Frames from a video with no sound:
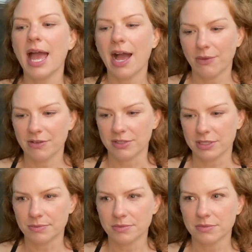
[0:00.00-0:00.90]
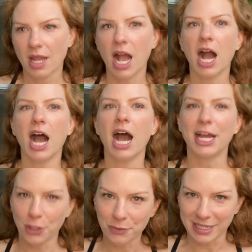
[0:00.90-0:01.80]
However,
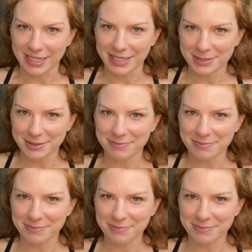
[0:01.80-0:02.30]
I don't need it.